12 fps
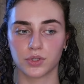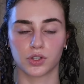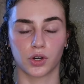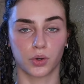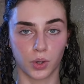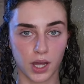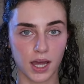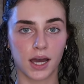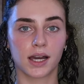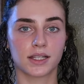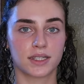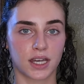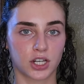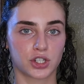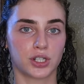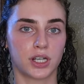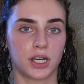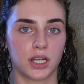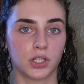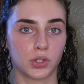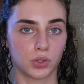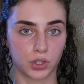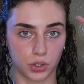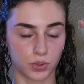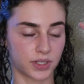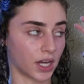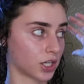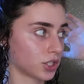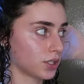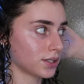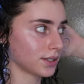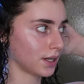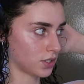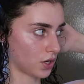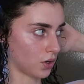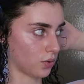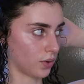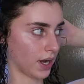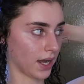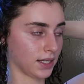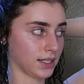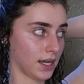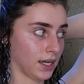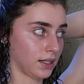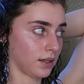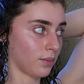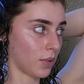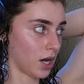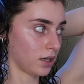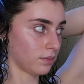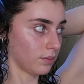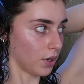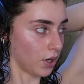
So I section it into two sections. So I take the bottom